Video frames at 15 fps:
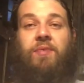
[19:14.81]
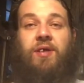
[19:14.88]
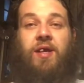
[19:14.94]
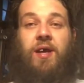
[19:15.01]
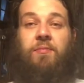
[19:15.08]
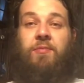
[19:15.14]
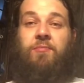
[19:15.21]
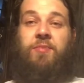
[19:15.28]
that
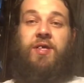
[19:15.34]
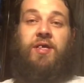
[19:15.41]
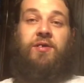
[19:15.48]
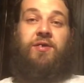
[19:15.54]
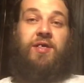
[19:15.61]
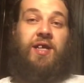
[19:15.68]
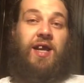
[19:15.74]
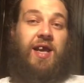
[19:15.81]
I'm going to be
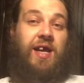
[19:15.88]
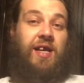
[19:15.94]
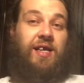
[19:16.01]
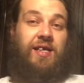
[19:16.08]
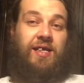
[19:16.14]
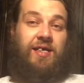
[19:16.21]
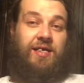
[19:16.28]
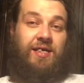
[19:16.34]
using to
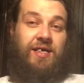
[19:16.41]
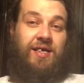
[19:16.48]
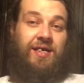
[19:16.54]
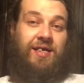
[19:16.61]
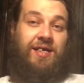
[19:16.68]
edit this.